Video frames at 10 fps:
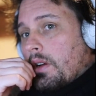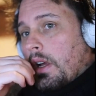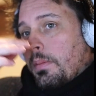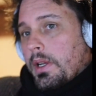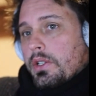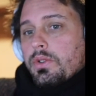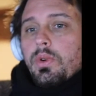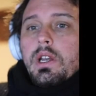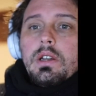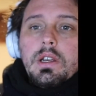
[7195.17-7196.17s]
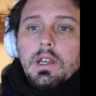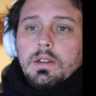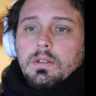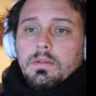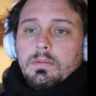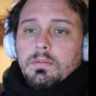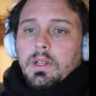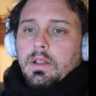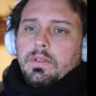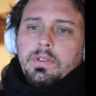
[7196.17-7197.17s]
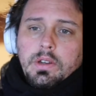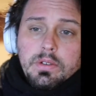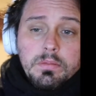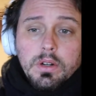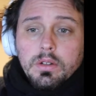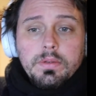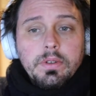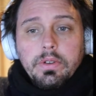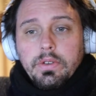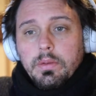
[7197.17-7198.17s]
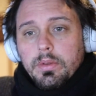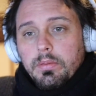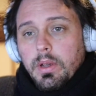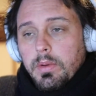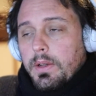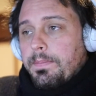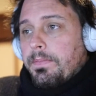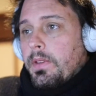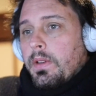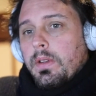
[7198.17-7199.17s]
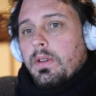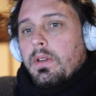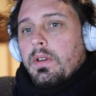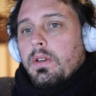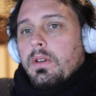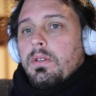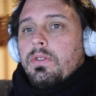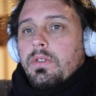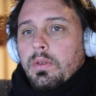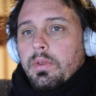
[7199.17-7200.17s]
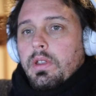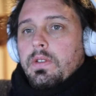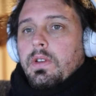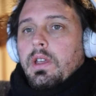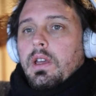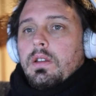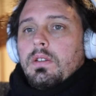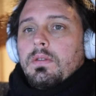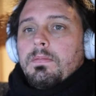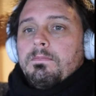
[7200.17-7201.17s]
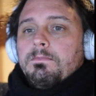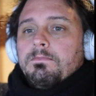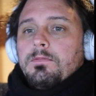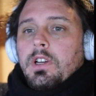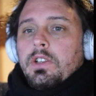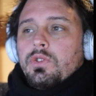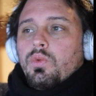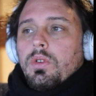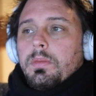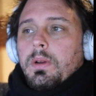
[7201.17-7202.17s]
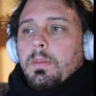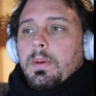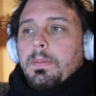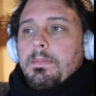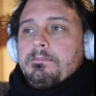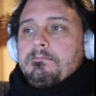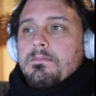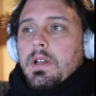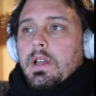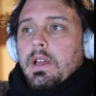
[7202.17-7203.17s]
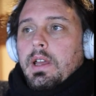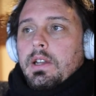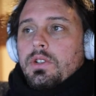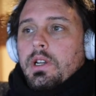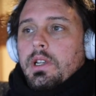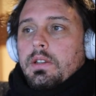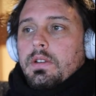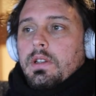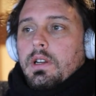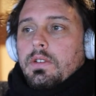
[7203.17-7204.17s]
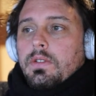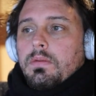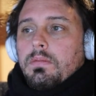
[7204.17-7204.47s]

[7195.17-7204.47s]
I might just write it again, like say tomorrow, for example, maybe. Start with this again as a warm-up and try to get to the next